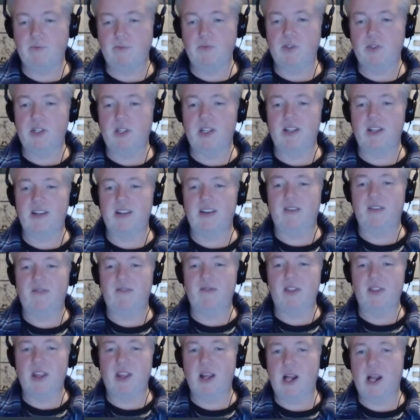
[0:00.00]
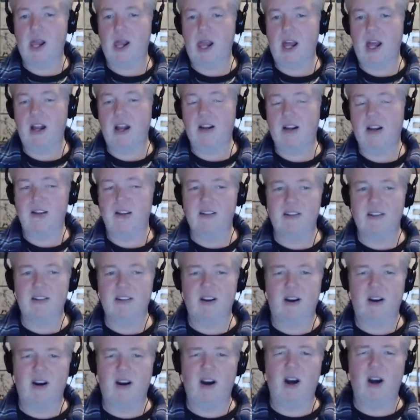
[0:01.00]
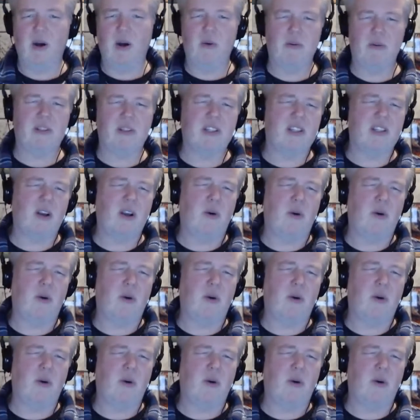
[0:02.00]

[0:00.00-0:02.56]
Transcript: I didn't like Travolta in it. I thought Travolta was